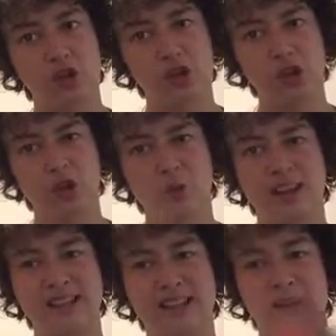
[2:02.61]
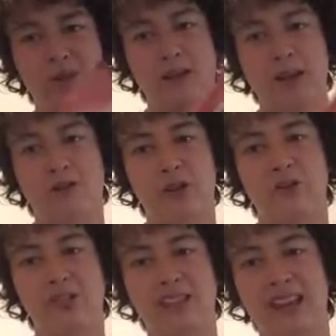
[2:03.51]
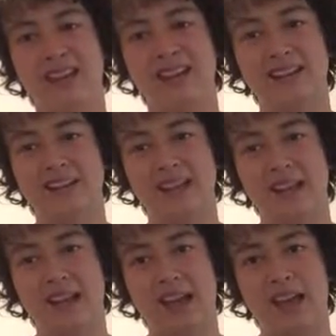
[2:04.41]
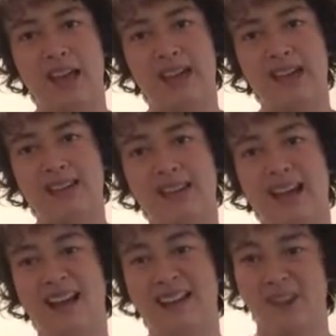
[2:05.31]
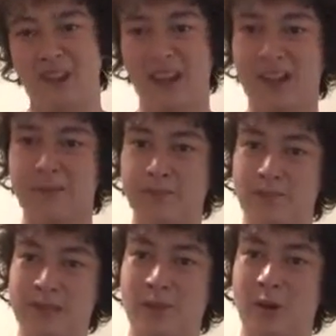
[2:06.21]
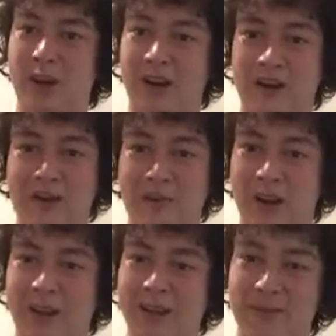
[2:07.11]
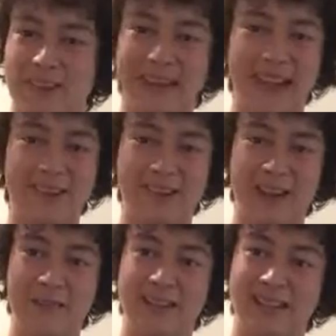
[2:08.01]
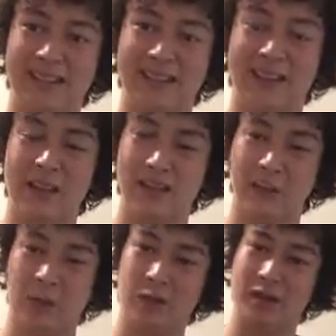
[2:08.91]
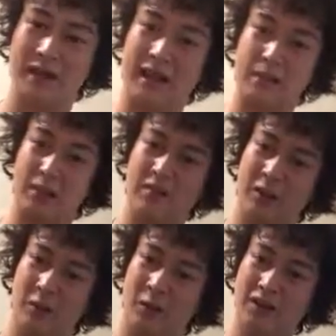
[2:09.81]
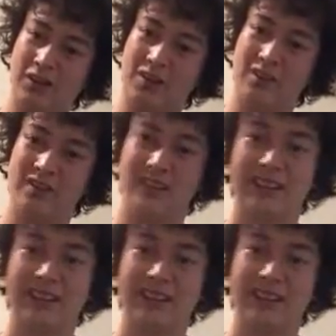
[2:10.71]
the third one is the remake for Evil Dead. And I know a lot of people are probably really angry at me because I put the remake above the original.